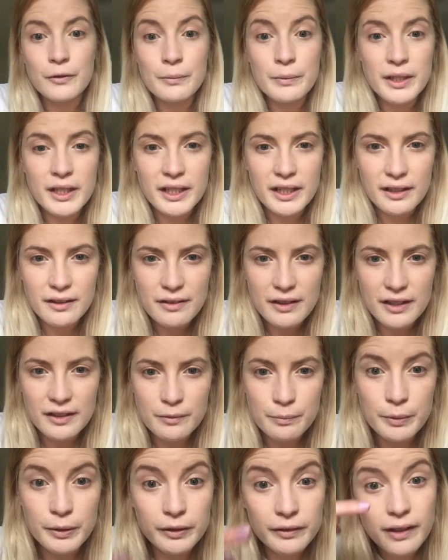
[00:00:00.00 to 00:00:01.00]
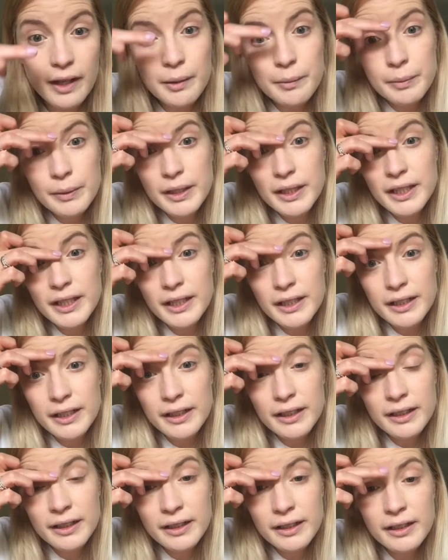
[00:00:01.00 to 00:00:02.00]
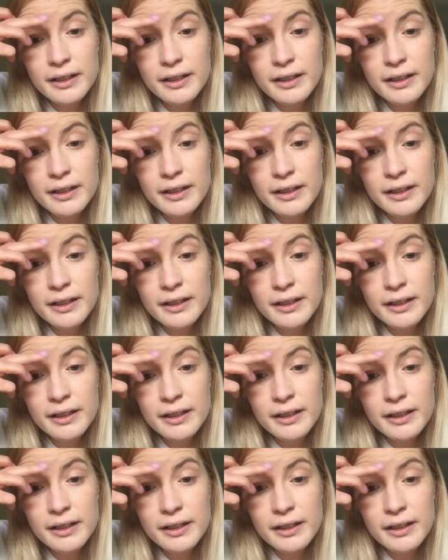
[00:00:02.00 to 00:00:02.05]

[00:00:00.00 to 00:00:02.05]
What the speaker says: me, things build up here,